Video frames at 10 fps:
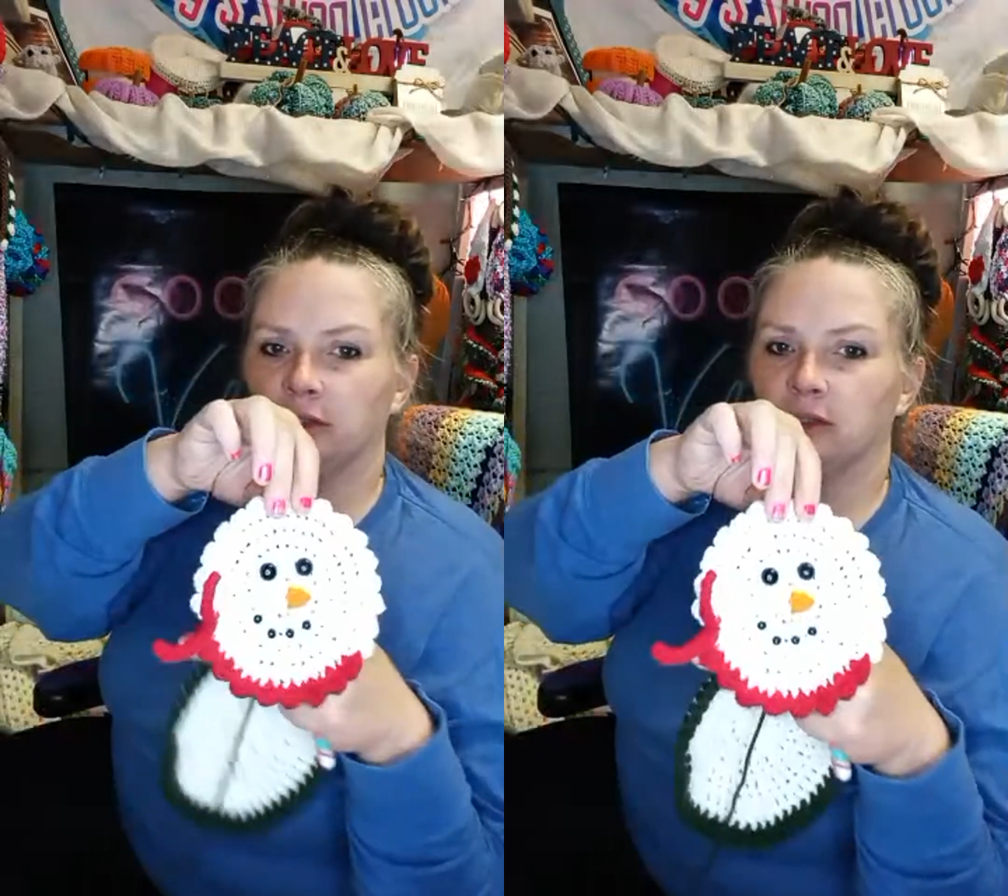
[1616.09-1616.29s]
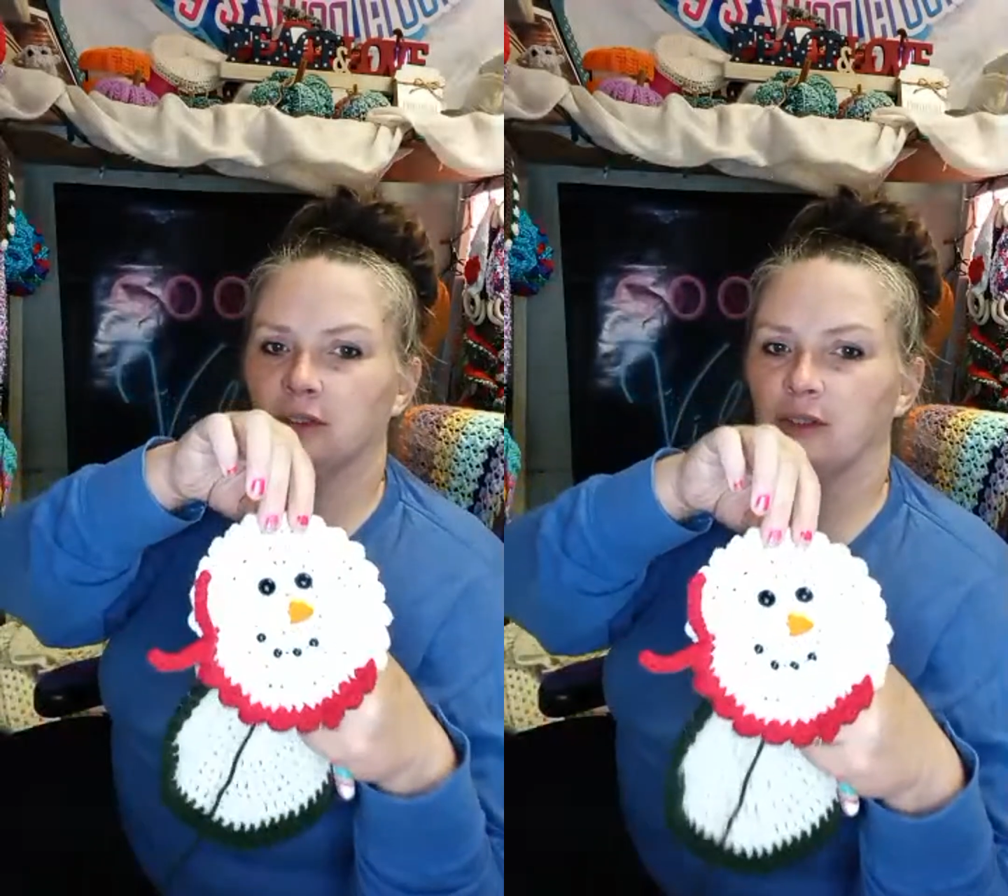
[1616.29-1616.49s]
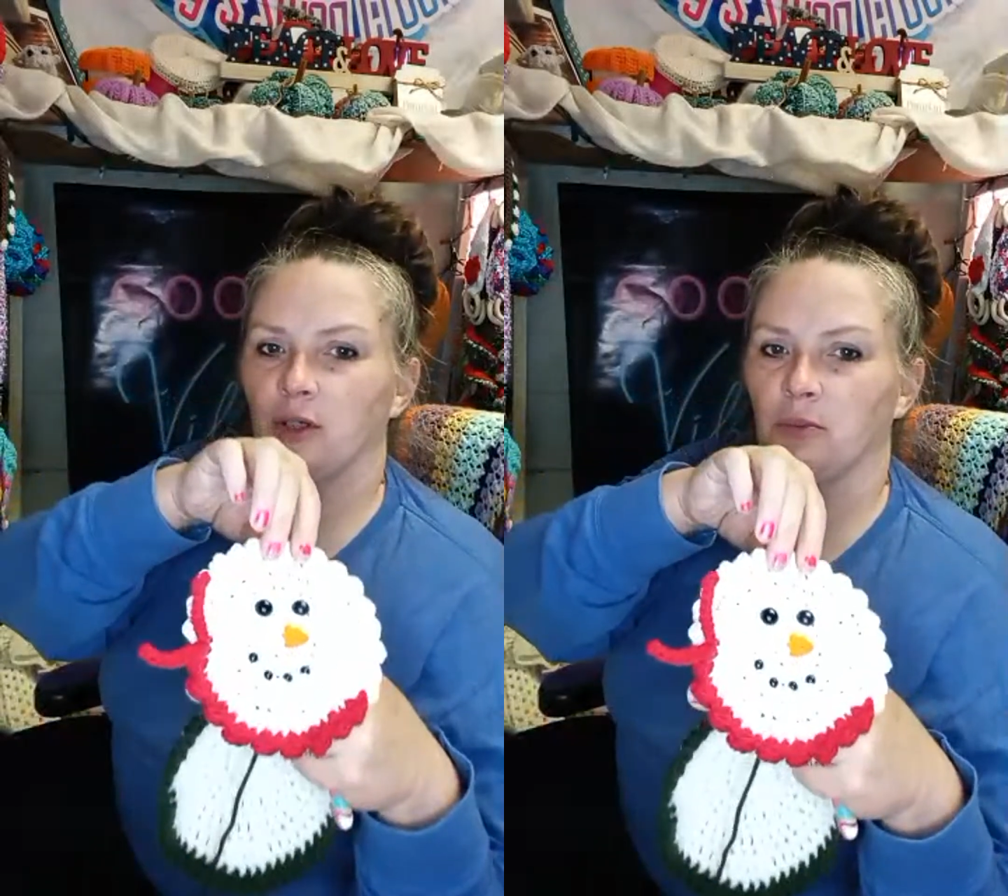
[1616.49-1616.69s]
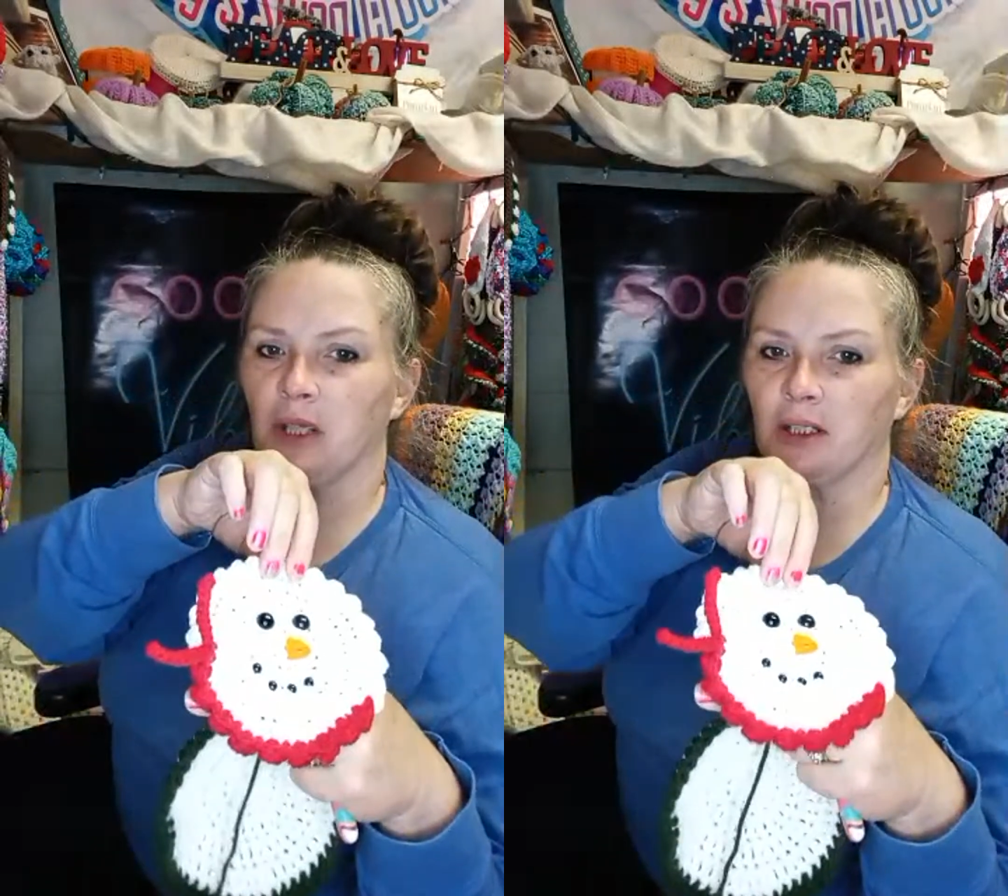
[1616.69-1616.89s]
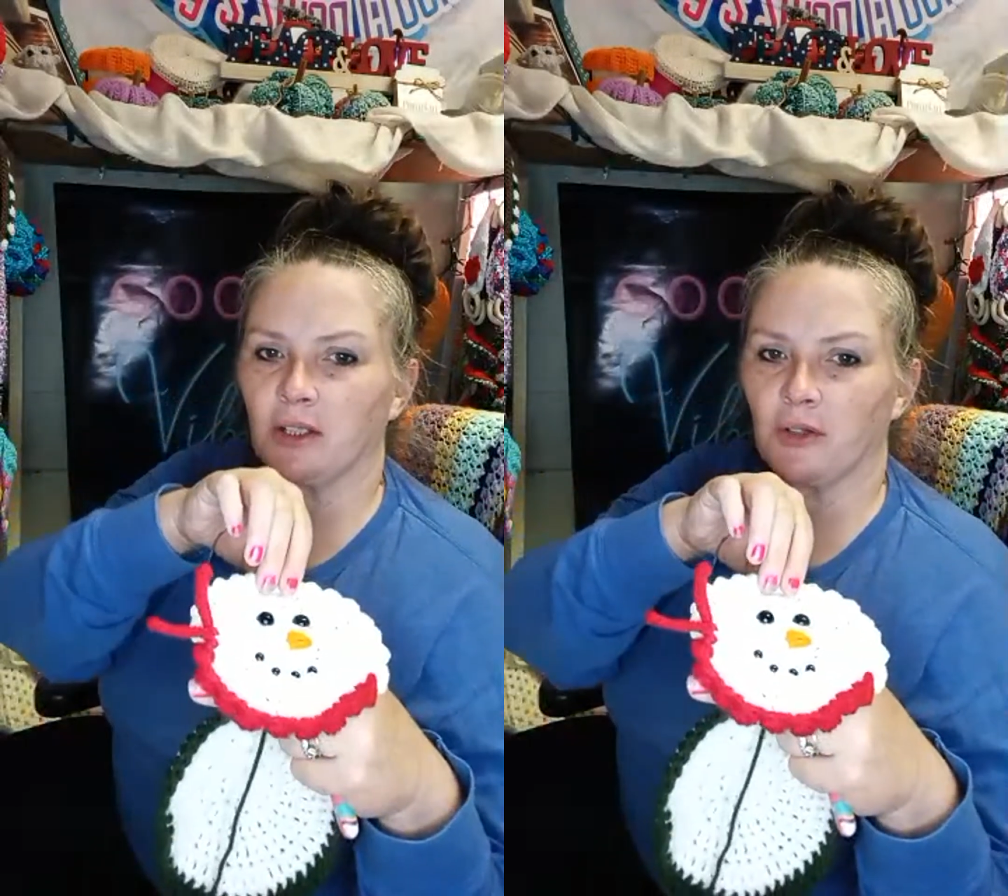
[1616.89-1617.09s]

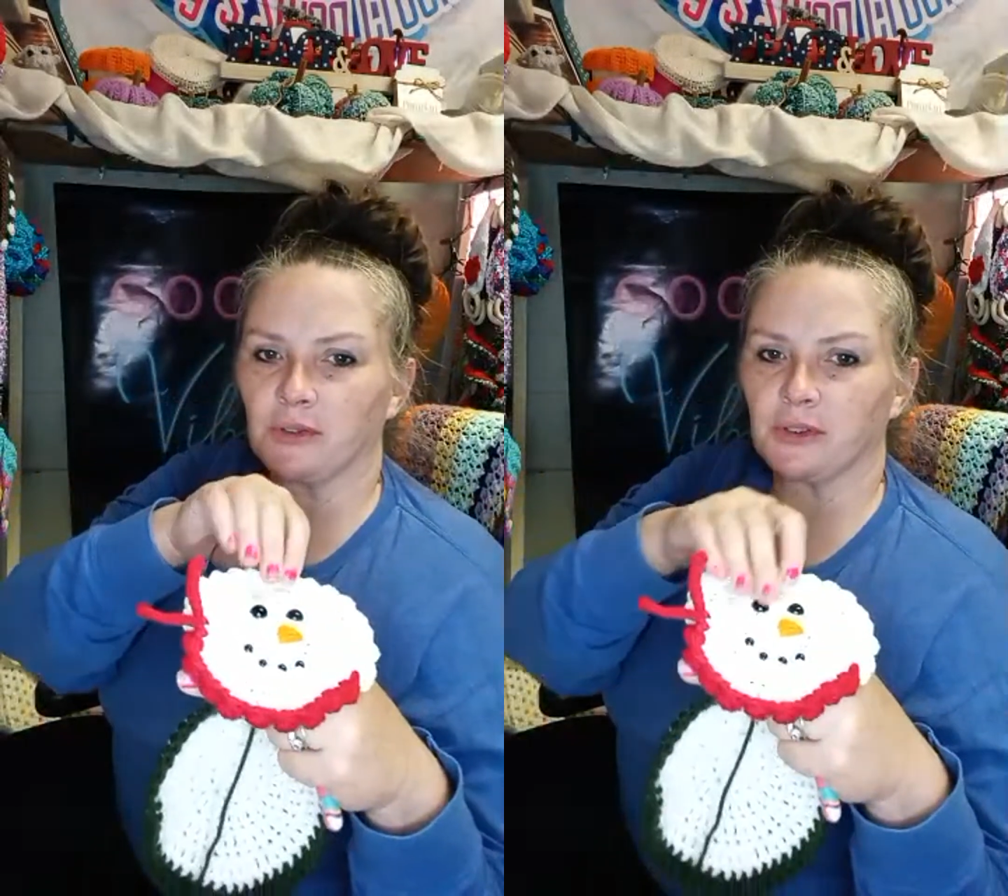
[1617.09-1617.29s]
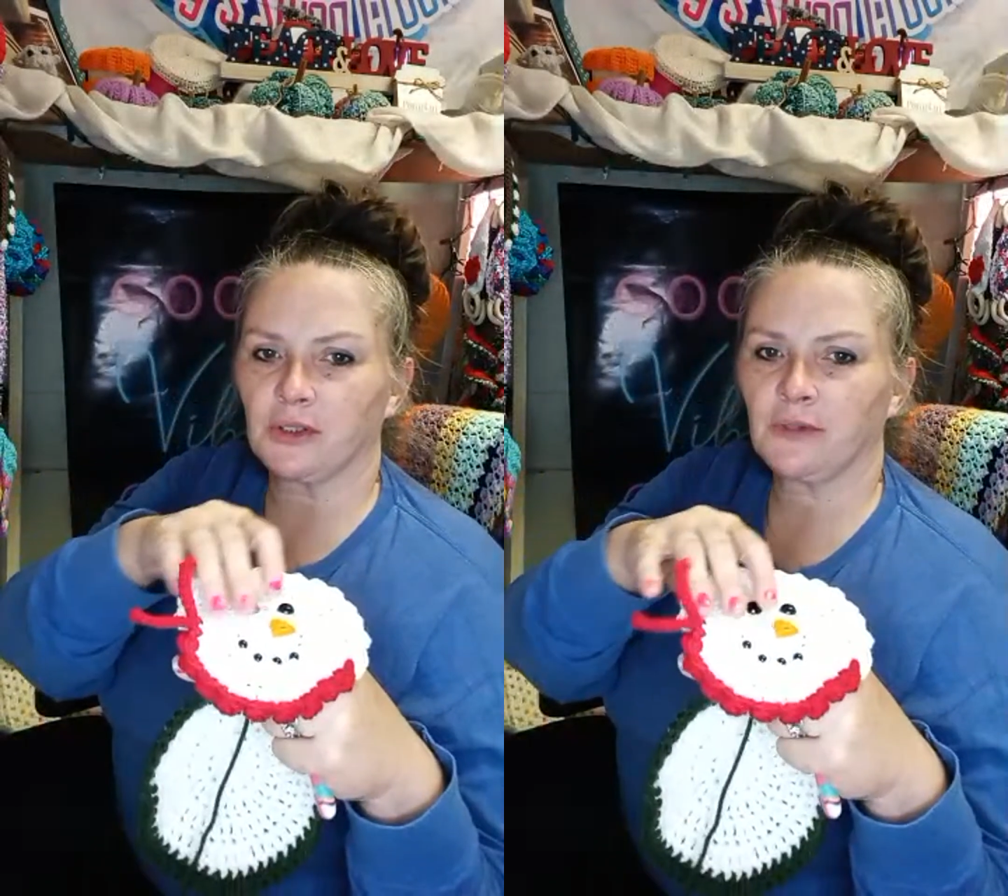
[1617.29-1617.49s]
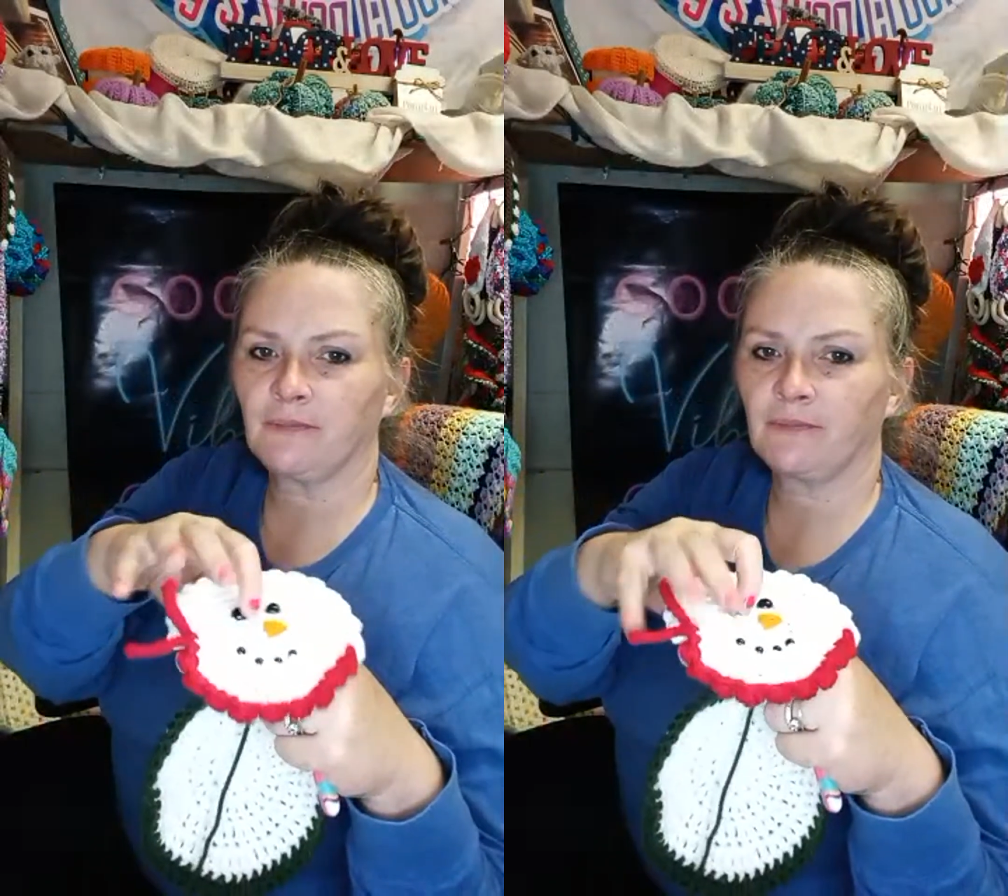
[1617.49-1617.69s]
snowman coaster.